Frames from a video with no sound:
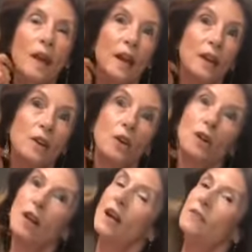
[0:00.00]
and I know
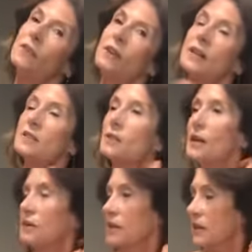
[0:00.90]
a lot of you guys are
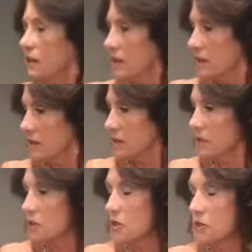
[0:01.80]
out there that are
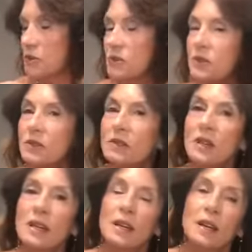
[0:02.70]
nurturers, and
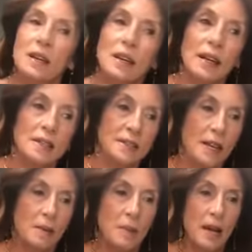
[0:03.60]
as
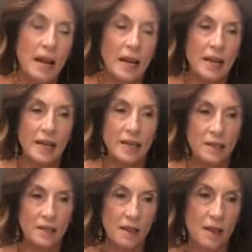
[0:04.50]
am I,
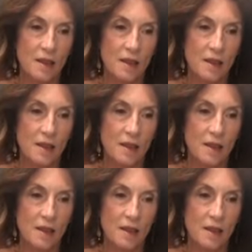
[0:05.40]
and